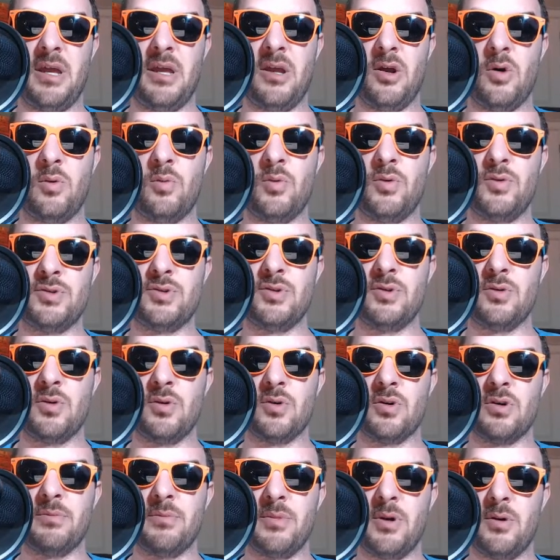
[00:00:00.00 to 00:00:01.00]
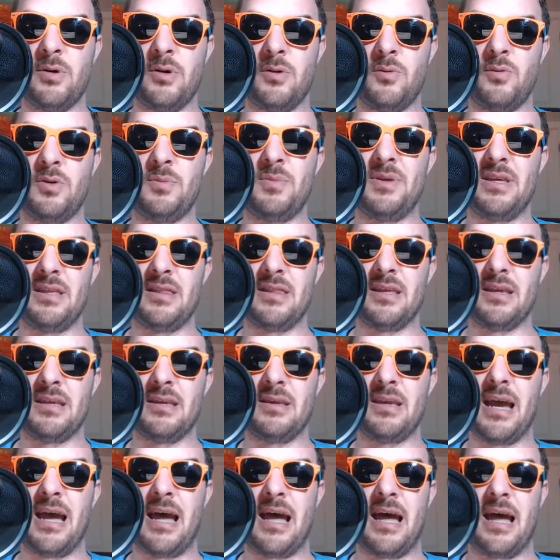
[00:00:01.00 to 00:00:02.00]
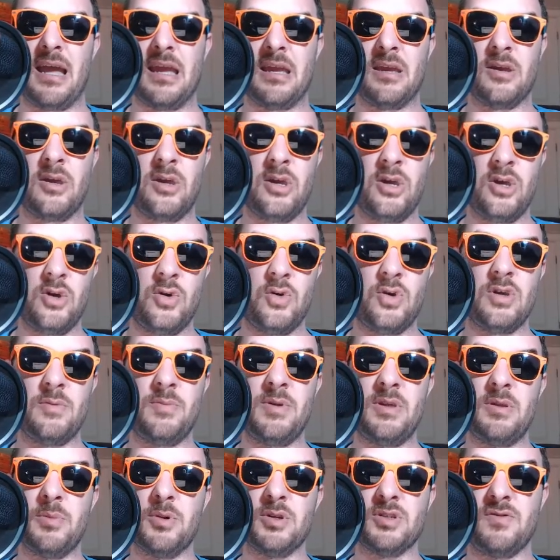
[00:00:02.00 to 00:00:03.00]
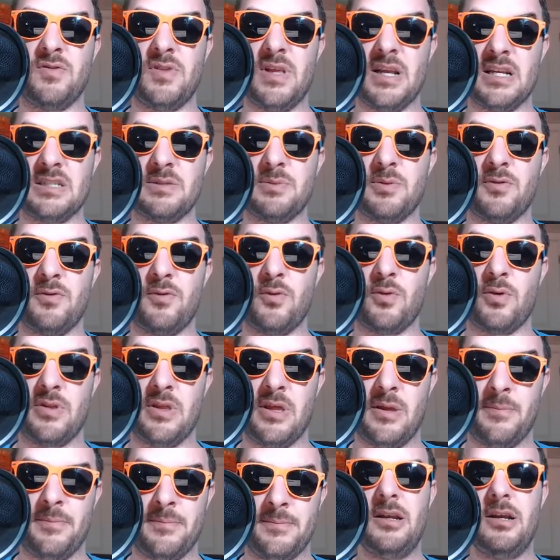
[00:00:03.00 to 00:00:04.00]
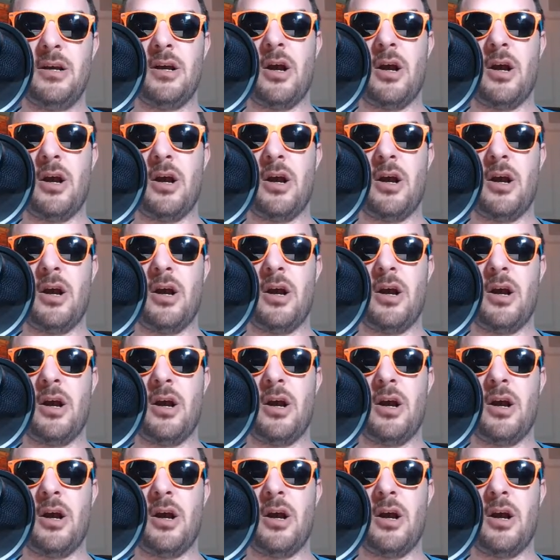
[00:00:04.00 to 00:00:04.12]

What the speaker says: Owusu-Koramoah would be the guy who could be the most flexible for them.